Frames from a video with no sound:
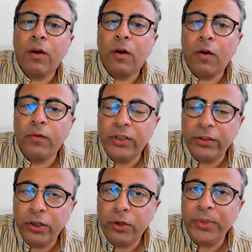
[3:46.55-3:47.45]
of
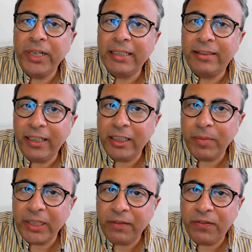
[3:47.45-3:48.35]
determining
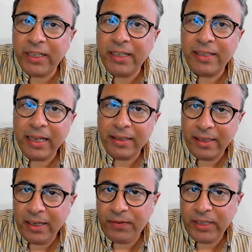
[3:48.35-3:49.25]
treatment efficacy and
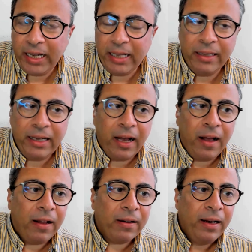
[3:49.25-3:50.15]
safety, and they
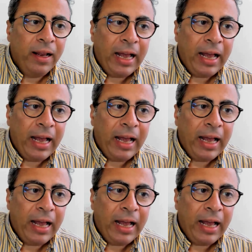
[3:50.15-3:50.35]
are